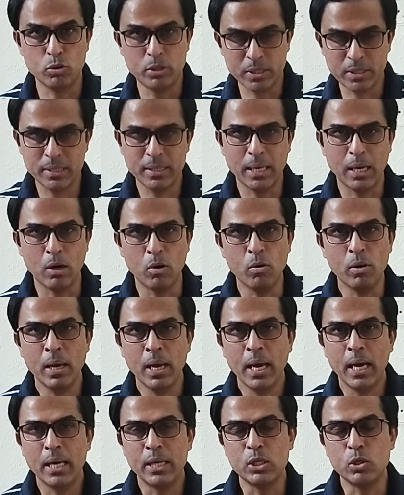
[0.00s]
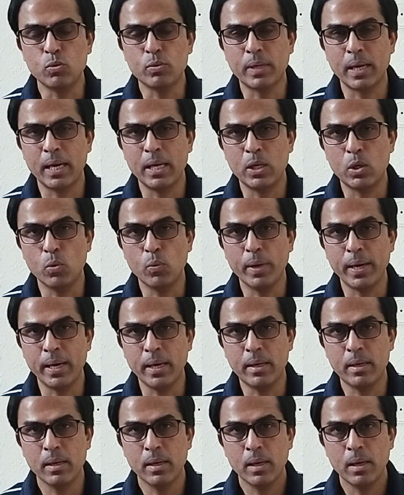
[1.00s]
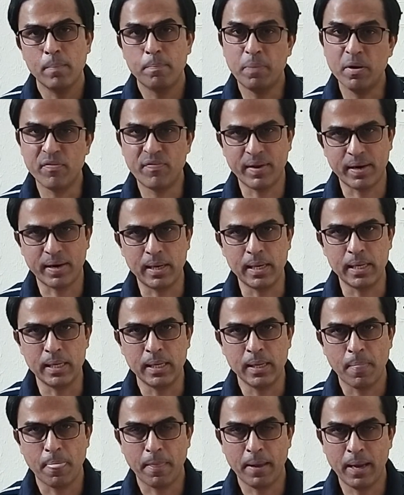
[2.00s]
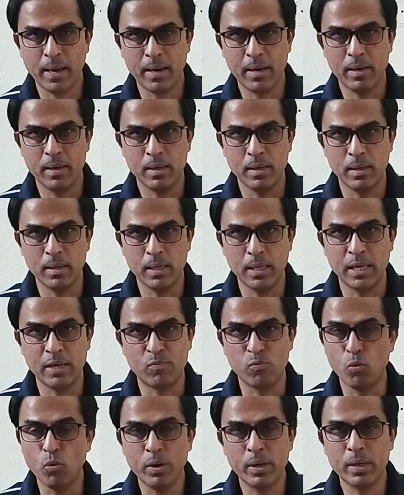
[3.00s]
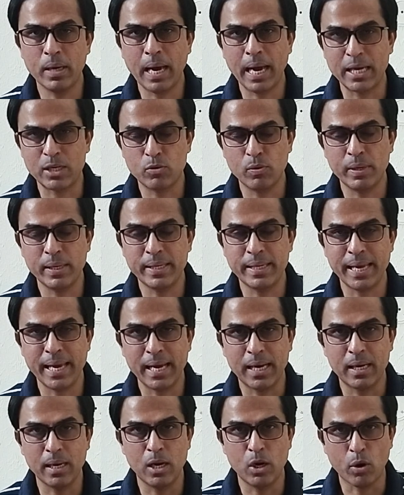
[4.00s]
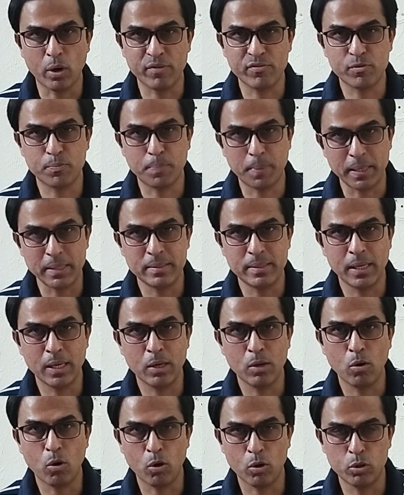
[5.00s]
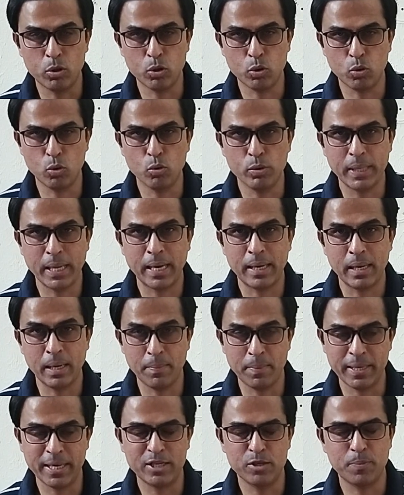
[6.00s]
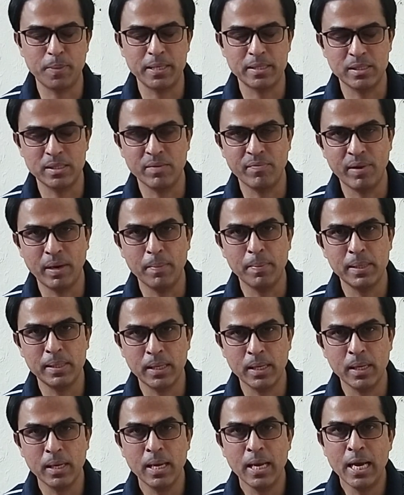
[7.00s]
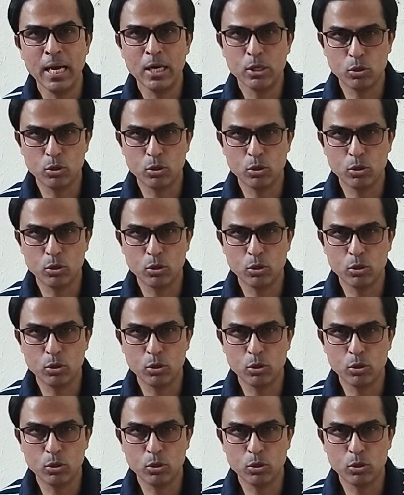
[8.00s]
So this is how you can do it perfectly, and it won't actually take a lot of space there, although you know that limited space is available there.